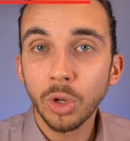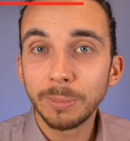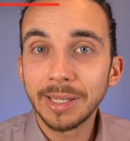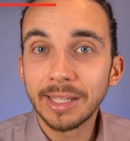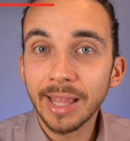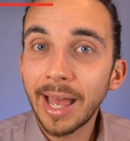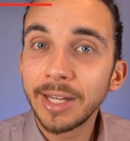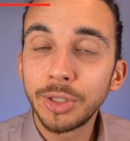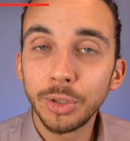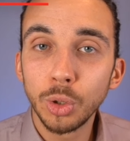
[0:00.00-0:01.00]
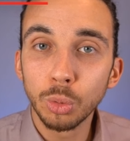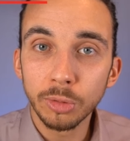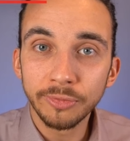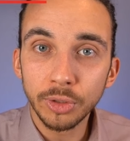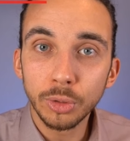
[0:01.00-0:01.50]
We'd be glad to
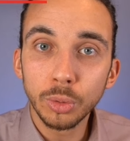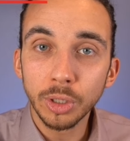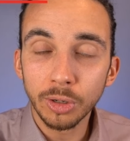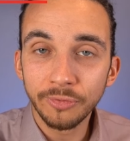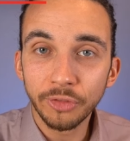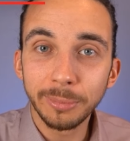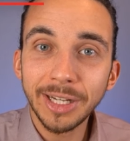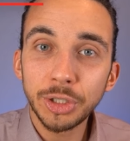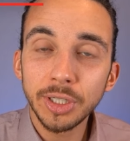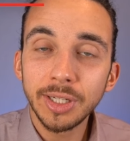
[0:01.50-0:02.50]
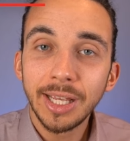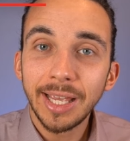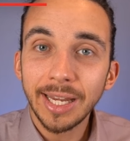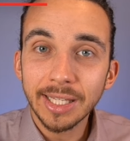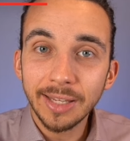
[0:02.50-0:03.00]
review your information
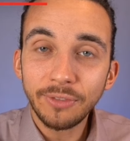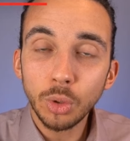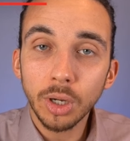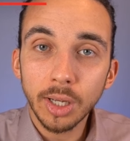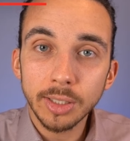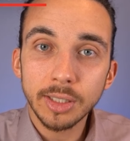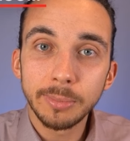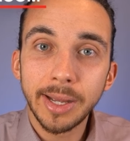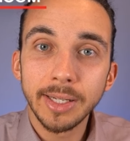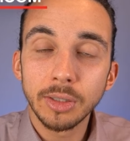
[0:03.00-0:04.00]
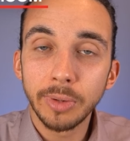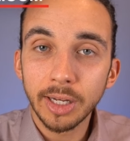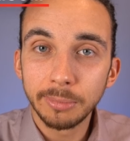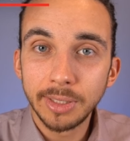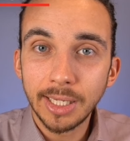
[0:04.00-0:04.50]
and give you a customized
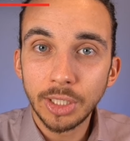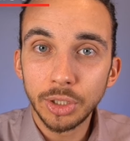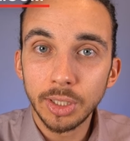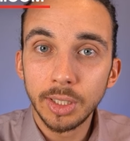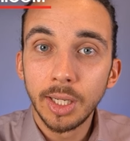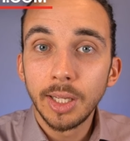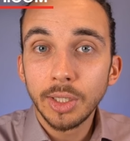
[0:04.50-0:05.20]
recommendation